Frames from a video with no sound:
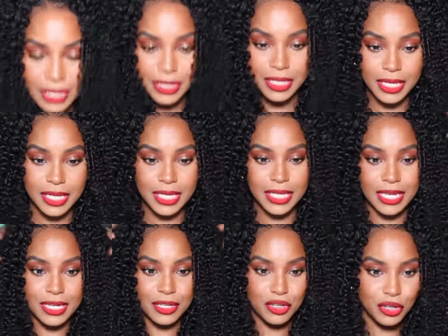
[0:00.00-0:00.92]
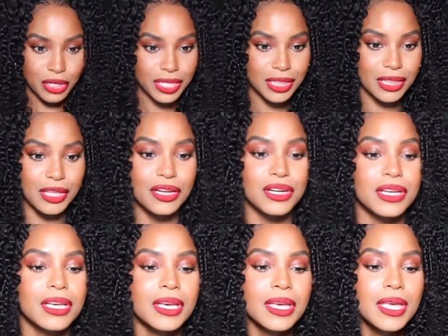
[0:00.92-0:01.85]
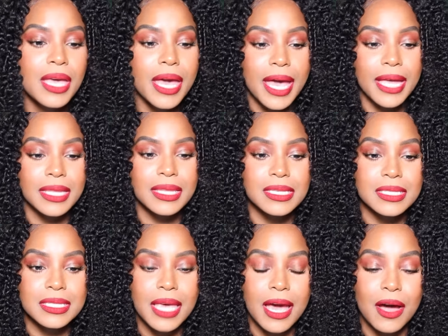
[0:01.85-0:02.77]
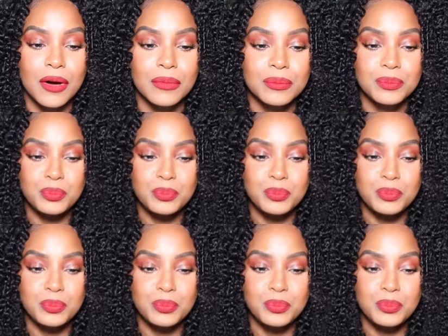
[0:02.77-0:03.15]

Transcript: Look at, get a good look at this scalp.